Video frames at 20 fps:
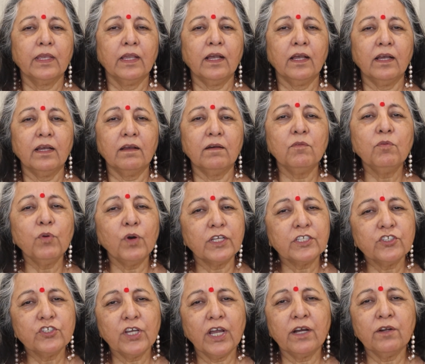Uh,
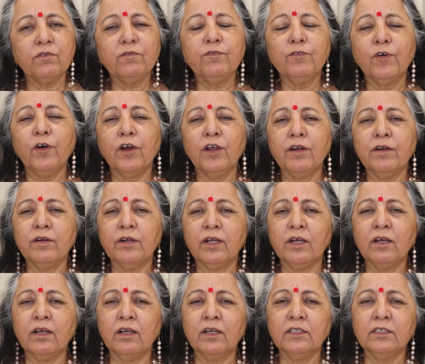watch out for
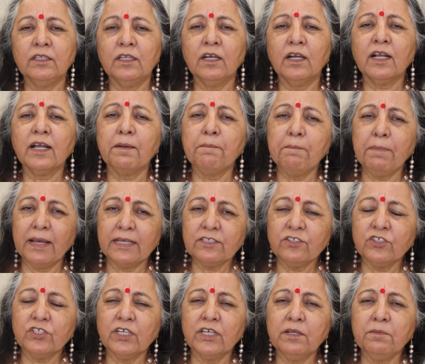uh, the
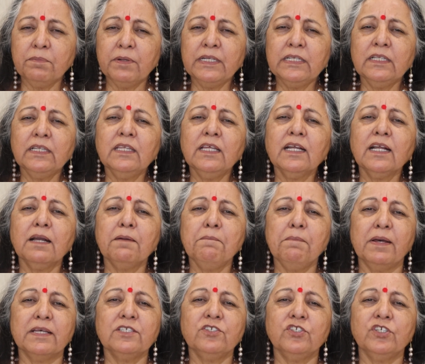combustion, but in the
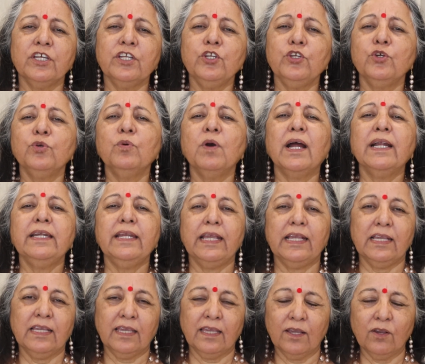combustion, you are
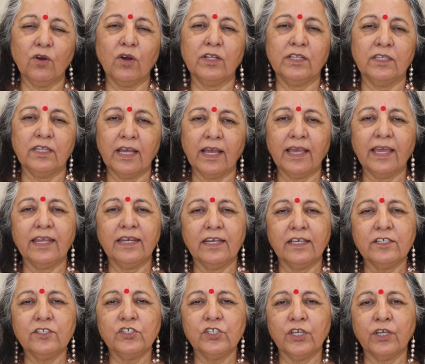taking all the
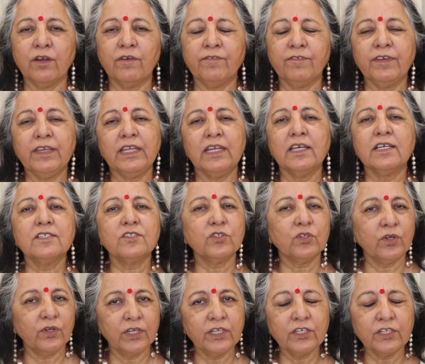energy of Venus,
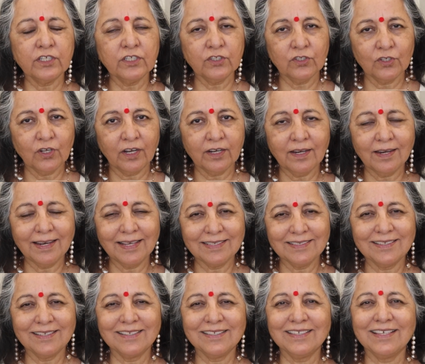so it is not
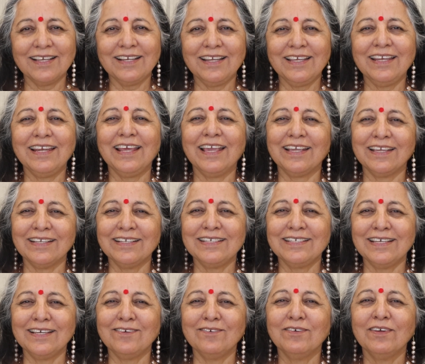necessarily
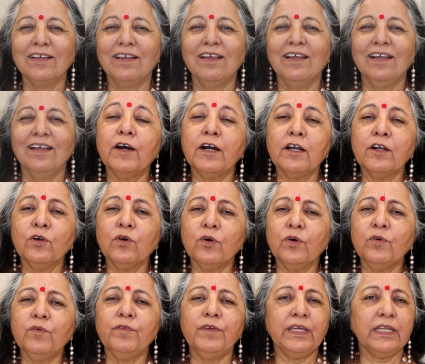negative.
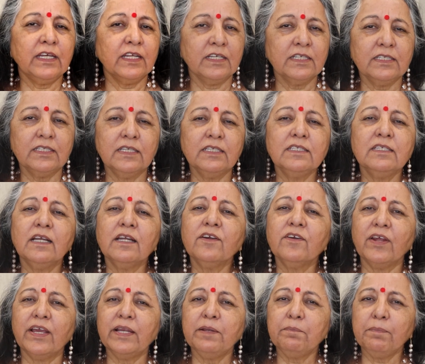Virgo, Venus is a
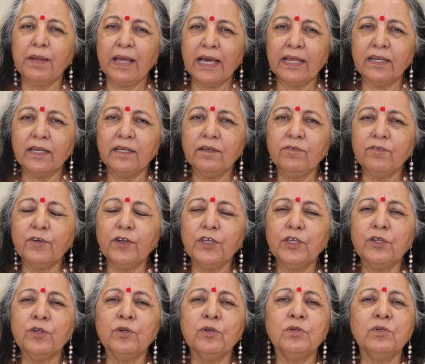great planet for
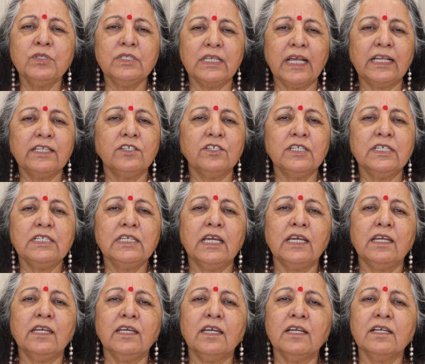you.
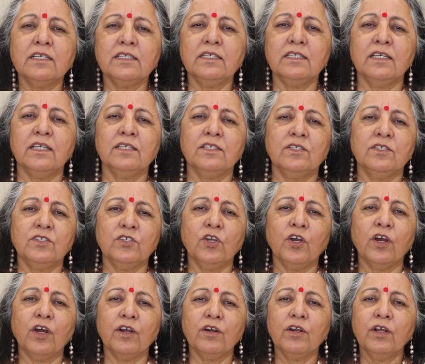Sagittarius is
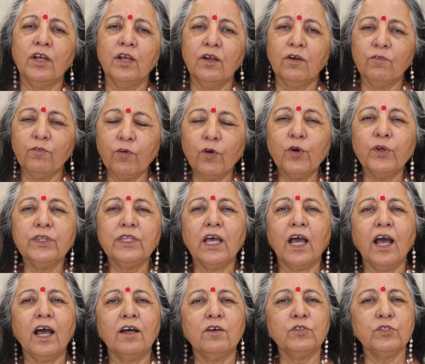your fourth
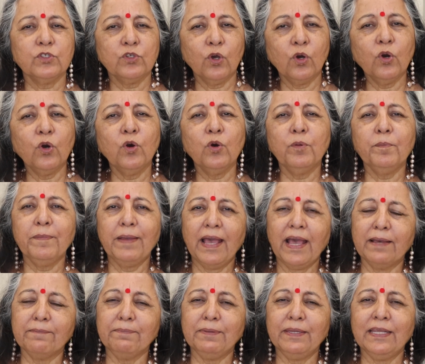house, home,
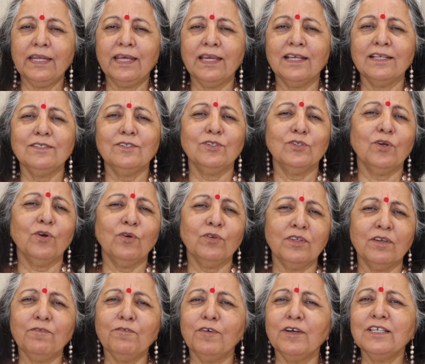happiness. So
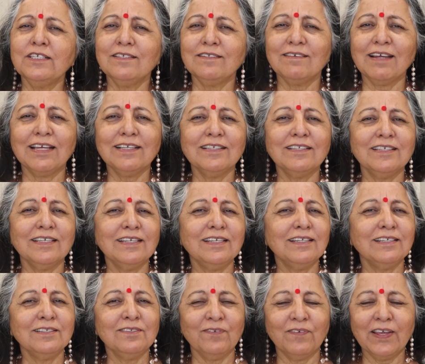the first transit
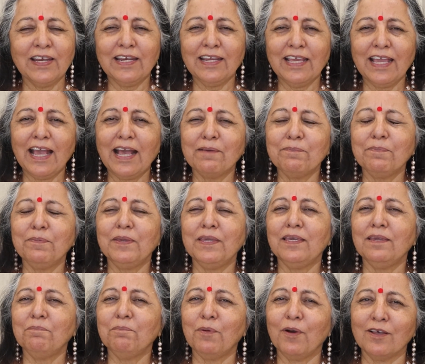is very
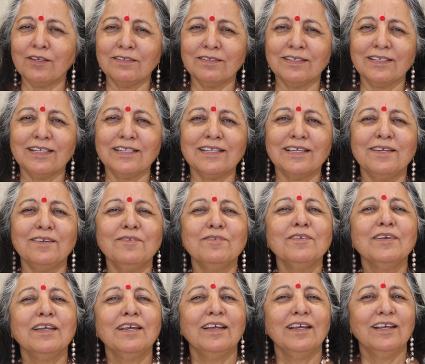happy, positive.
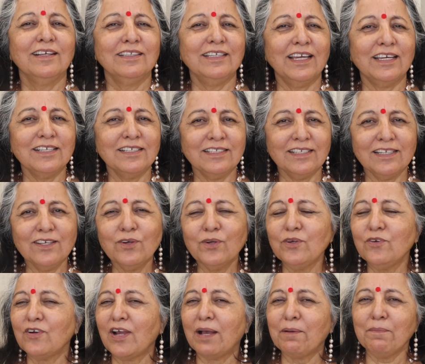There's no
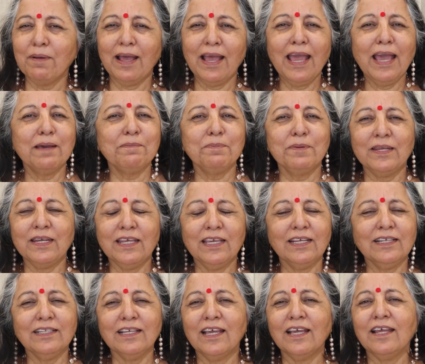drama
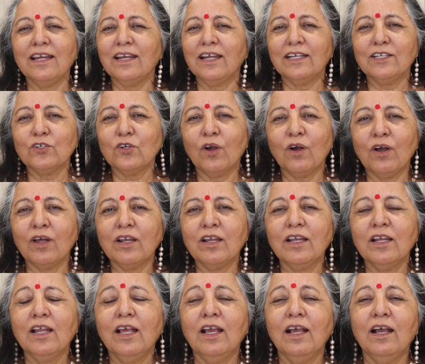happening there at
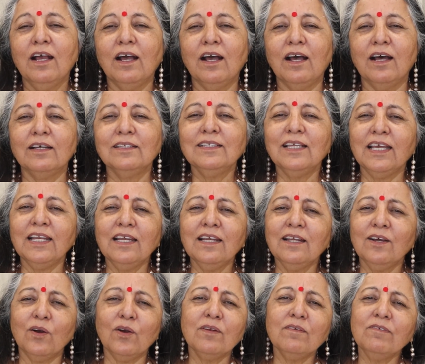all. Uh,
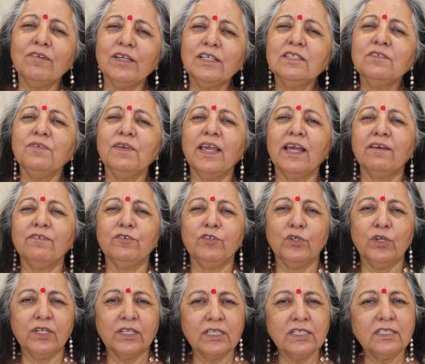then always we have
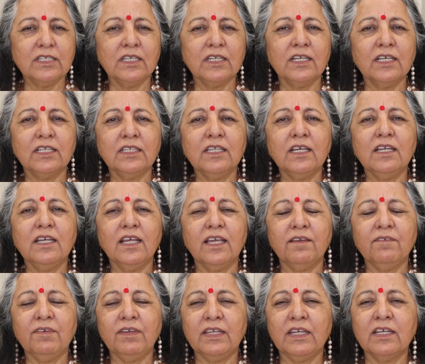to consider the
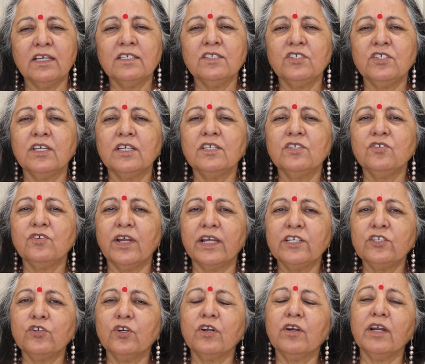day Venus turns
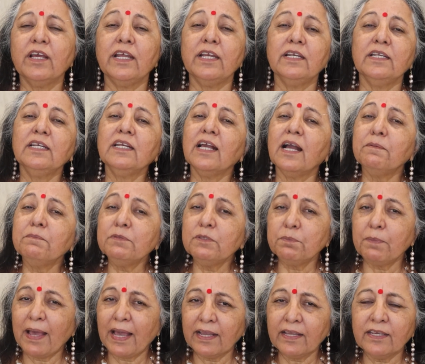retrograde. It comes
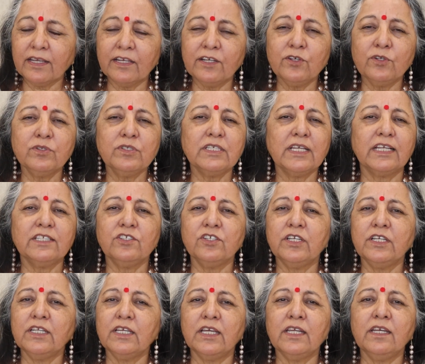back into
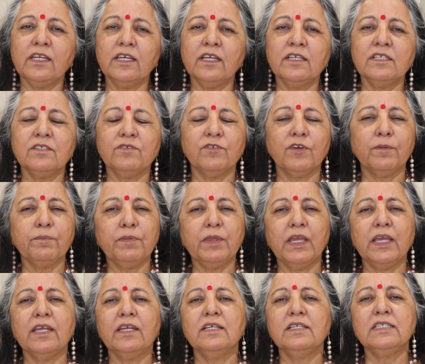Sagittarius. From
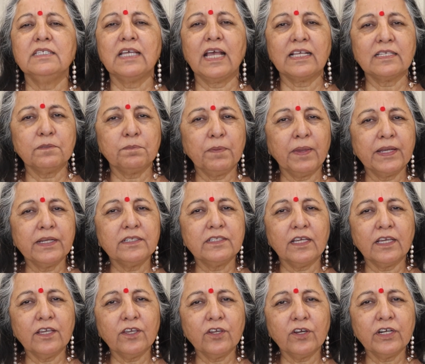there, it's
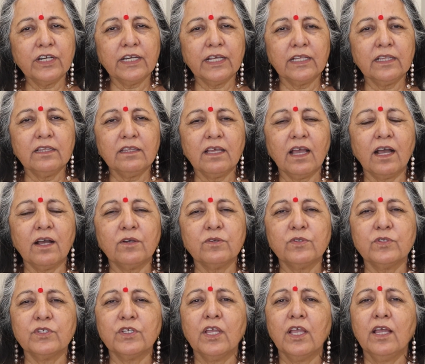aspecting your tenth
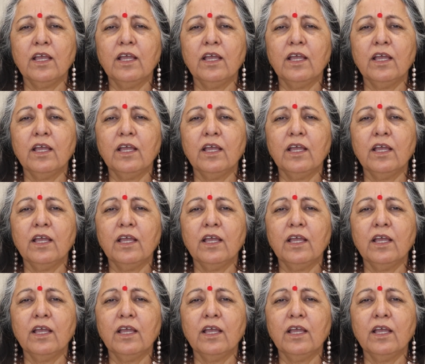house.